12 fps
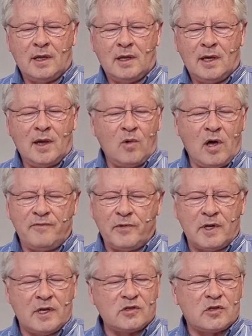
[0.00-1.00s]
How
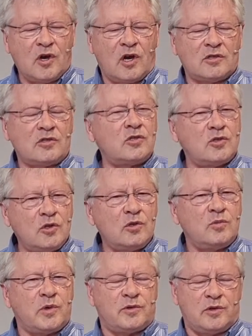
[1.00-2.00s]
often has God
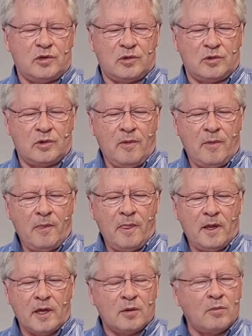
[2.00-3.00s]
stood with you
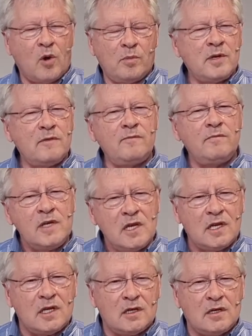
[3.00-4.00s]
in a moment of
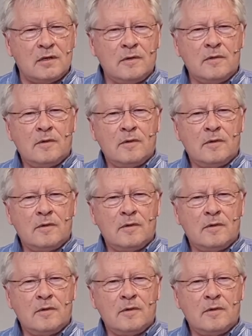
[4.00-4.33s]
need?